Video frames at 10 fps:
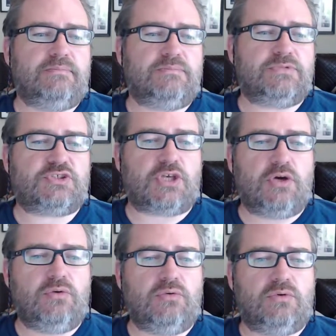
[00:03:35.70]

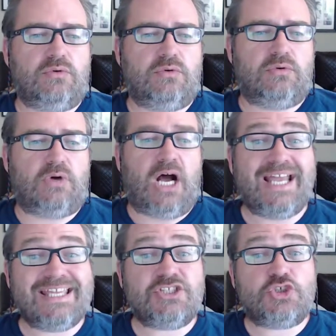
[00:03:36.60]
So I
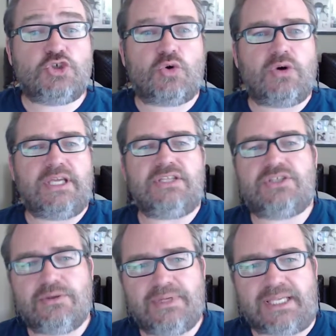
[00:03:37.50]
enjoy
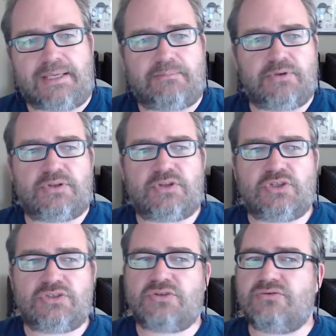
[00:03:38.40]
doing it, but
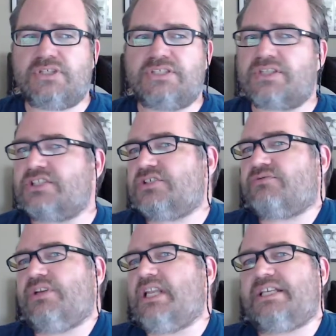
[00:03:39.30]
the truth is I just
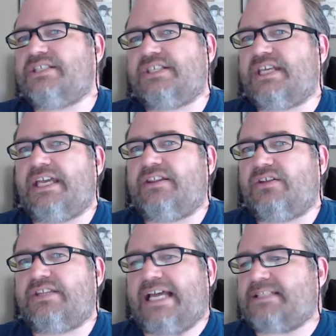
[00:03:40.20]
realized today
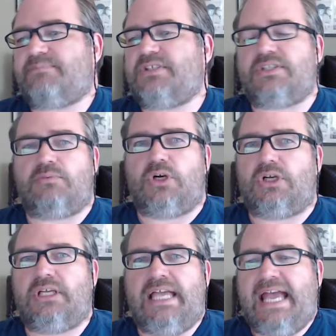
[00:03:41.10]
that that's busy
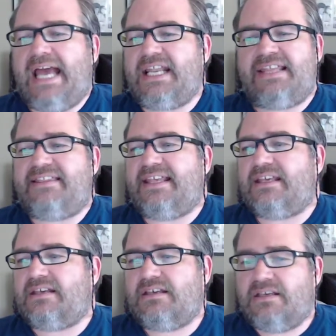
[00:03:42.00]
work. And I
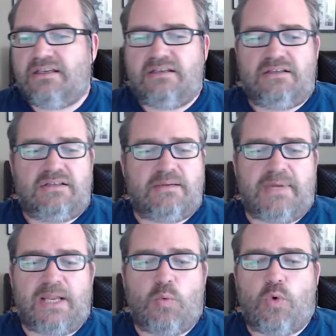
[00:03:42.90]
think, no
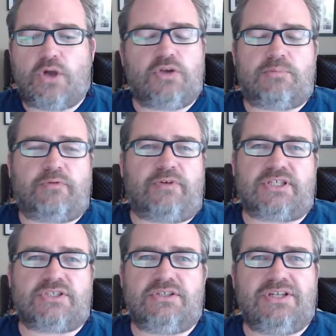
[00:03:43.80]
matter what your
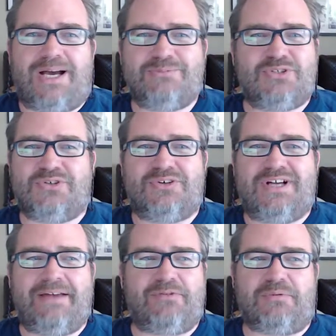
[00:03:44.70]
profession, I'm sure
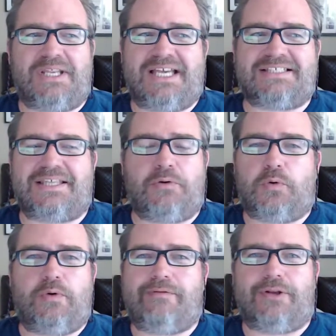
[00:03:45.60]
everyone has their
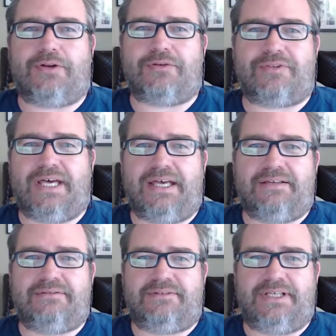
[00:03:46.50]
equivalent of that,
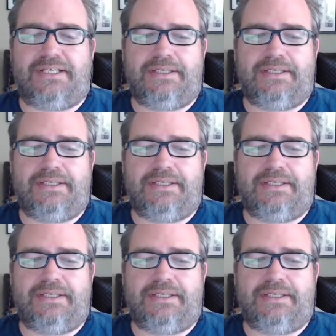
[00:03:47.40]
right?